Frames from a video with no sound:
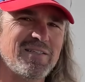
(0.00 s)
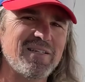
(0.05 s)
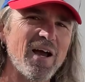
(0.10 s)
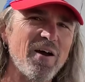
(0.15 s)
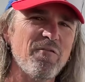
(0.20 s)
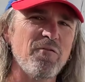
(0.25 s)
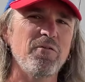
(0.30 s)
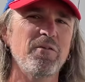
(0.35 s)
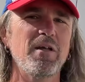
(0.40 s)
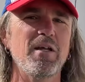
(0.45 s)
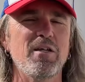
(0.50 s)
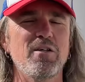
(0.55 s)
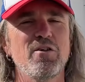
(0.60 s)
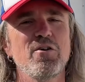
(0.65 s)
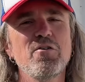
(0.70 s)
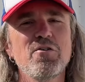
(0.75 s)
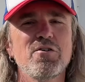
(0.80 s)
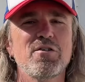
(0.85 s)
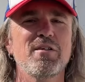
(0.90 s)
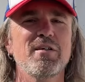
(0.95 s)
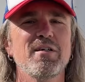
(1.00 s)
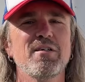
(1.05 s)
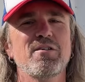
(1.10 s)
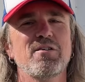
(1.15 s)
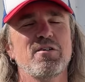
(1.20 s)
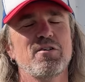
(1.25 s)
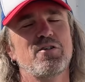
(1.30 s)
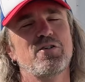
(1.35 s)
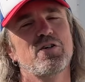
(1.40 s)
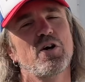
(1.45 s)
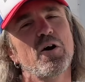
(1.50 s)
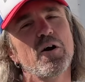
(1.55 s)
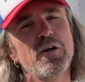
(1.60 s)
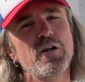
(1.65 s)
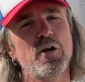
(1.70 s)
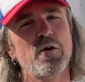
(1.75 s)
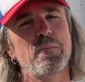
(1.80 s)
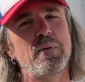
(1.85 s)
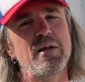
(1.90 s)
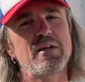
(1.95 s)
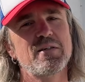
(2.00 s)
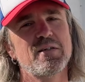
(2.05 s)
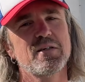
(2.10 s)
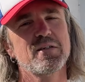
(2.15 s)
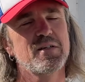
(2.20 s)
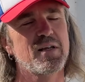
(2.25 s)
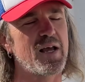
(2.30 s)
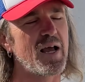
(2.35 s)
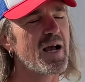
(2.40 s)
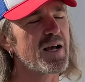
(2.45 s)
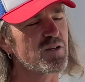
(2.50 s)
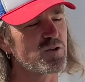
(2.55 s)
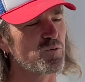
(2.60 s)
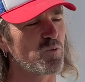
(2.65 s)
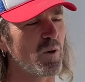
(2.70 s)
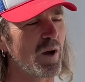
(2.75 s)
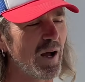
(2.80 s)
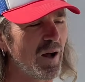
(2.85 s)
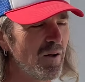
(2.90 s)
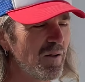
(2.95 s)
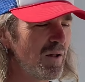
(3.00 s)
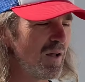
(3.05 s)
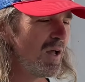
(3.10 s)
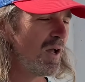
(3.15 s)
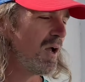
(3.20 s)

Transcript: definitely use this to turn your pizzas as well,